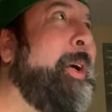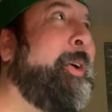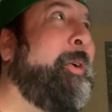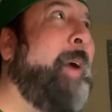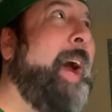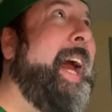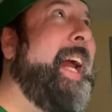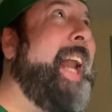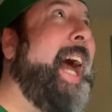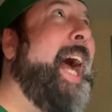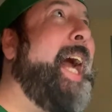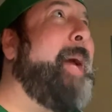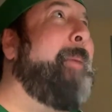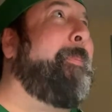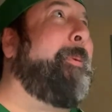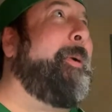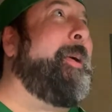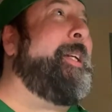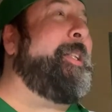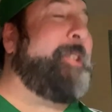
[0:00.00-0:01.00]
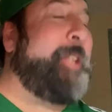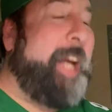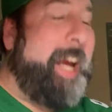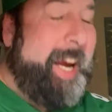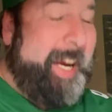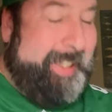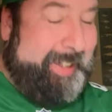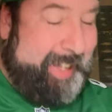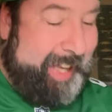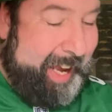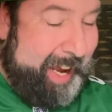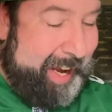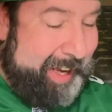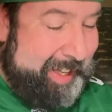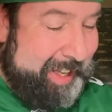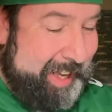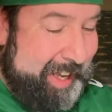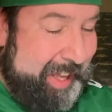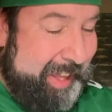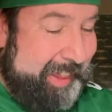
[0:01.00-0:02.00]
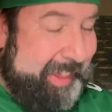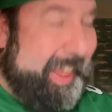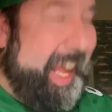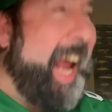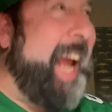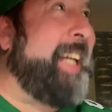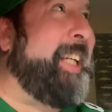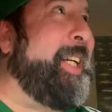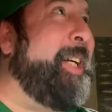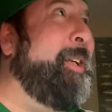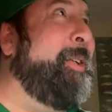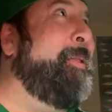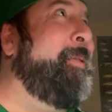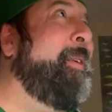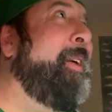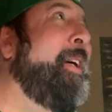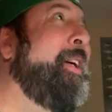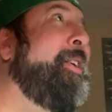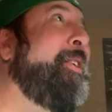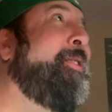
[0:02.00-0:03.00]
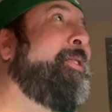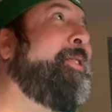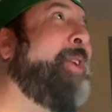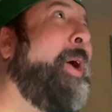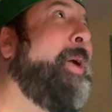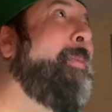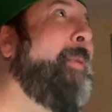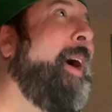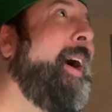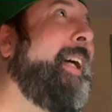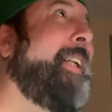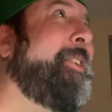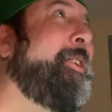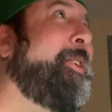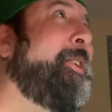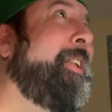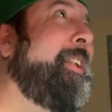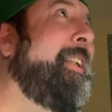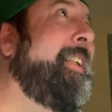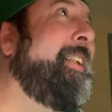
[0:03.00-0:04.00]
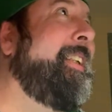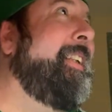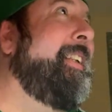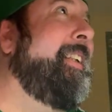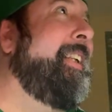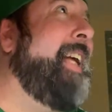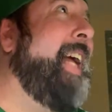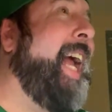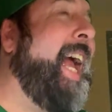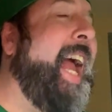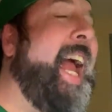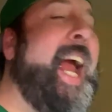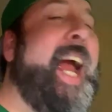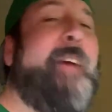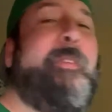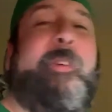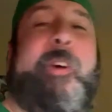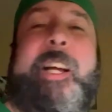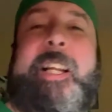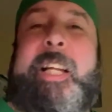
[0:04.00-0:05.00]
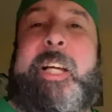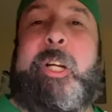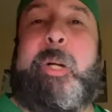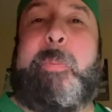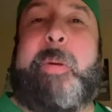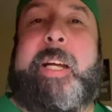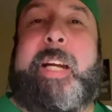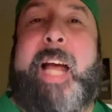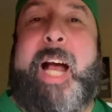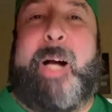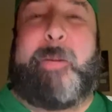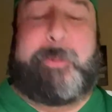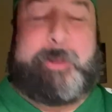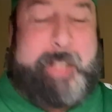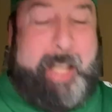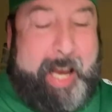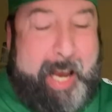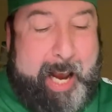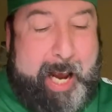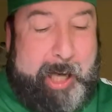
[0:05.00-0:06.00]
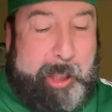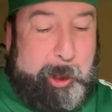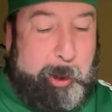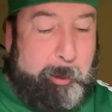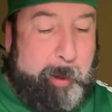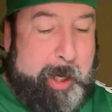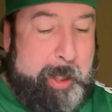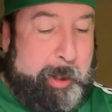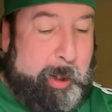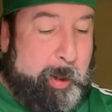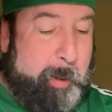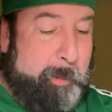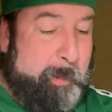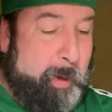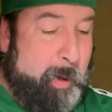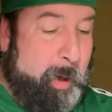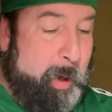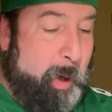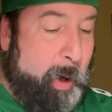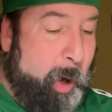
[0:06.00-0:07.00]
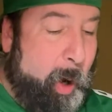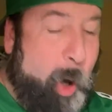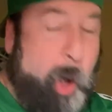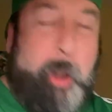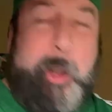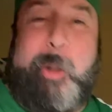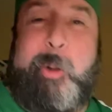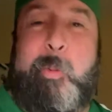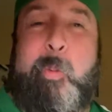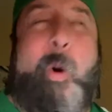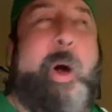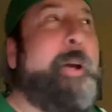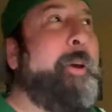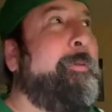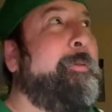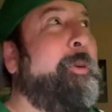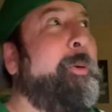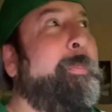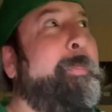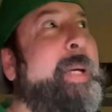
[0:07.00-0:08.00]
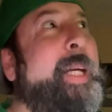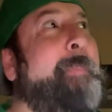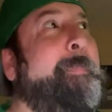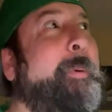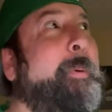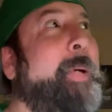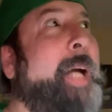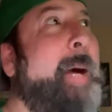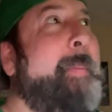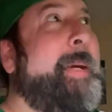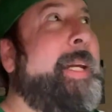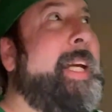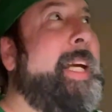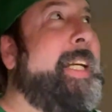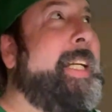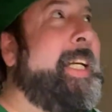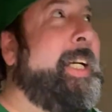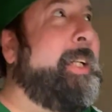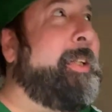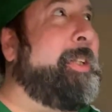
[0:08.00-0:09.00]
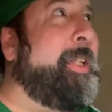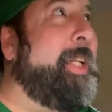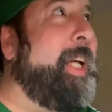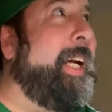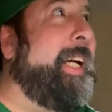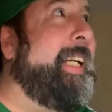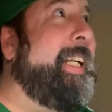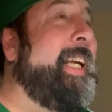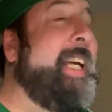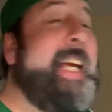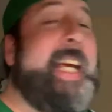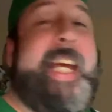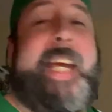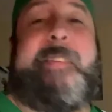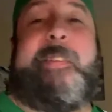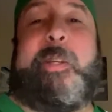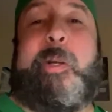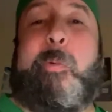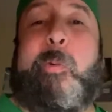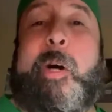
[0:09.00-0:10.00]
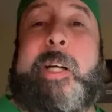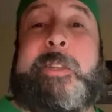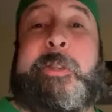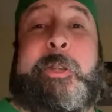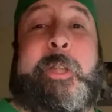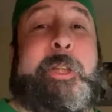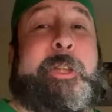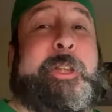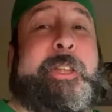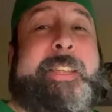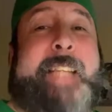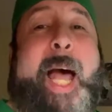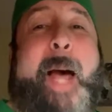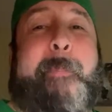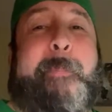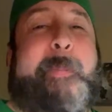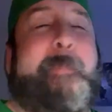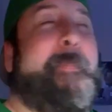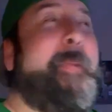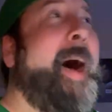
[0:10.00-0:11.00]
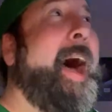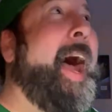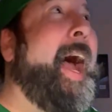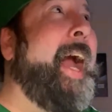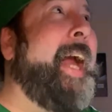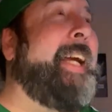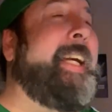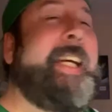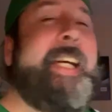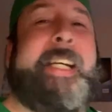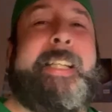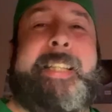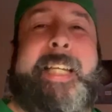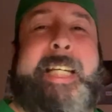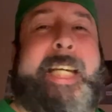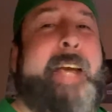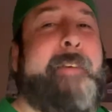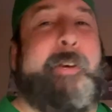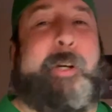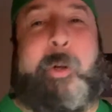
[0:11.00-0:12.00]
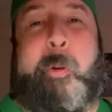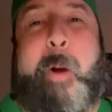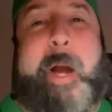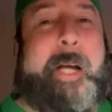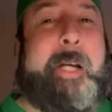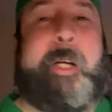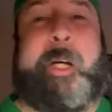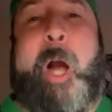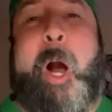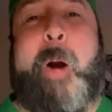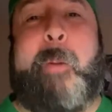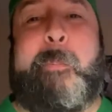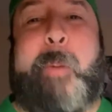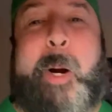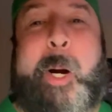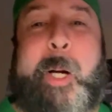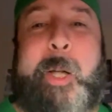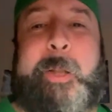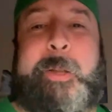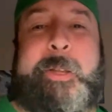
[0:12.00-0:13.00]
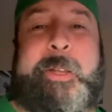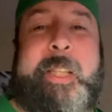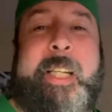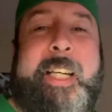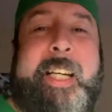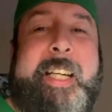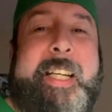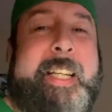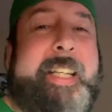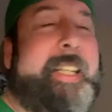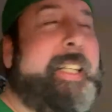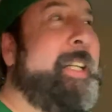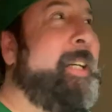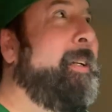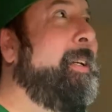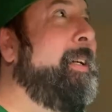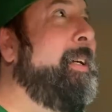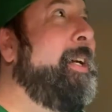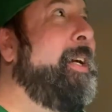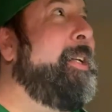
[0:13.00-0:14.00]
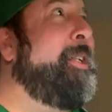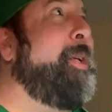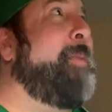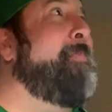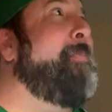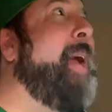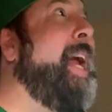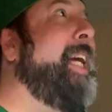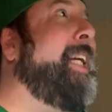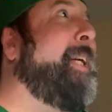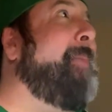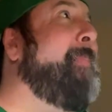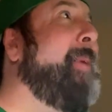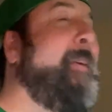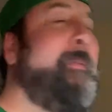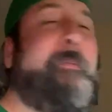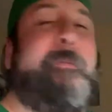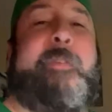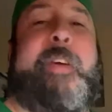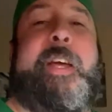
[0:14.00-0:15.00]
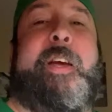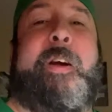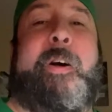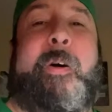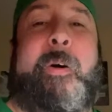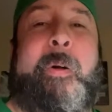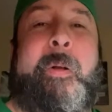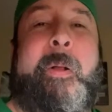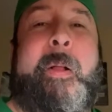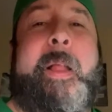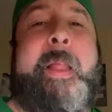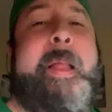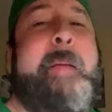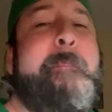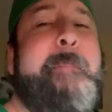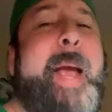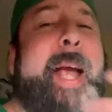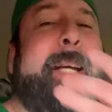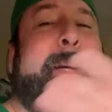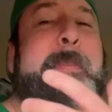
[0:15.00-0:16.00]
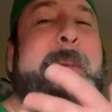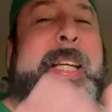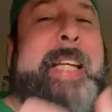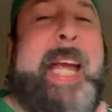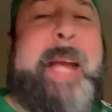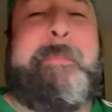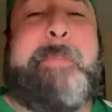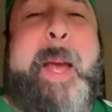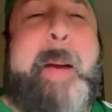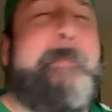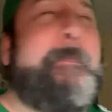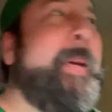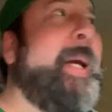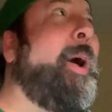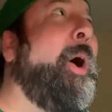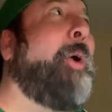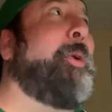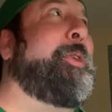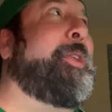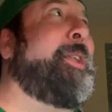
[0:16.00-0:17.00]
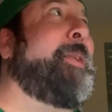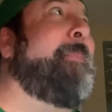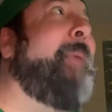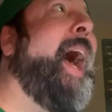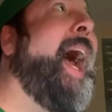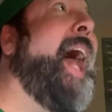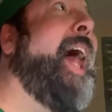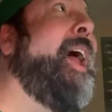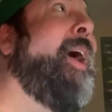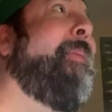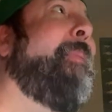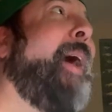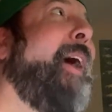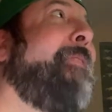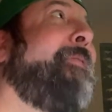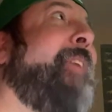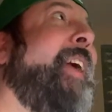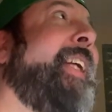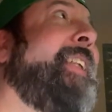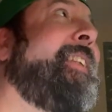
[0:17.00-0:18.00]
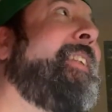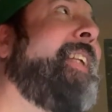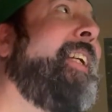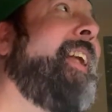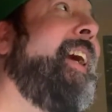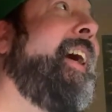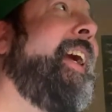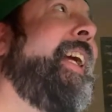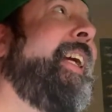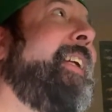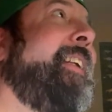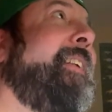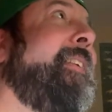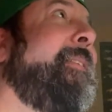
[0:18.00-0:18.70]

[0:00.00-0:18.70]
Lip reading: Grant, I appreciate that. Thank you so much. Every little bit helps the algorithm. All you wonderful people coming in here tonight, even the ones just stopping by to give a quick go birds. You're making me keep that big old smile on my face tonight.